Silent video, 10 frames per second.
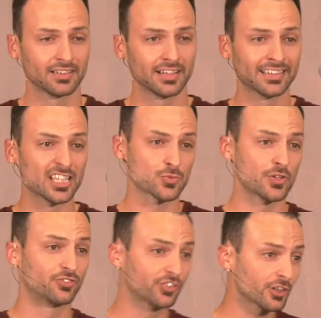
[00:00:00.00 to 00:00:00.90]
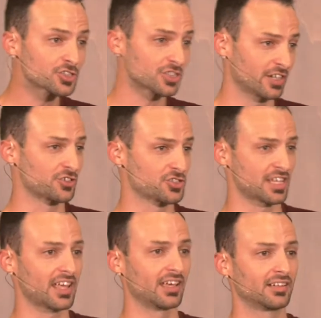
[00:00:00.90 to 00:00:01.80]
unless we first
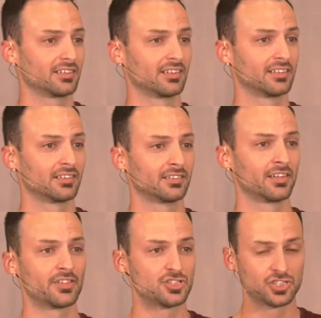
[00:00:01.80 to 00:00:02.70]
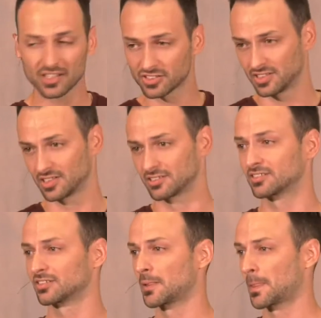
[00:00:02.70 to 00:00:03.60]
understand the
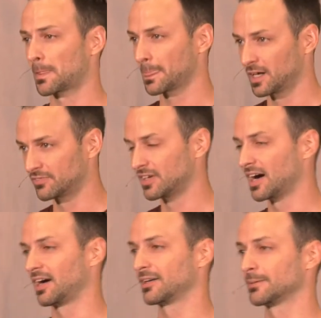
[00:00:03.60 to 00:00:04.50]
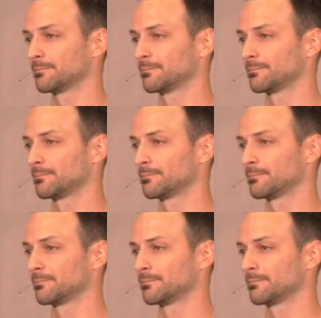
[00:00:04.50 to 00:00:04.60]
justice of God.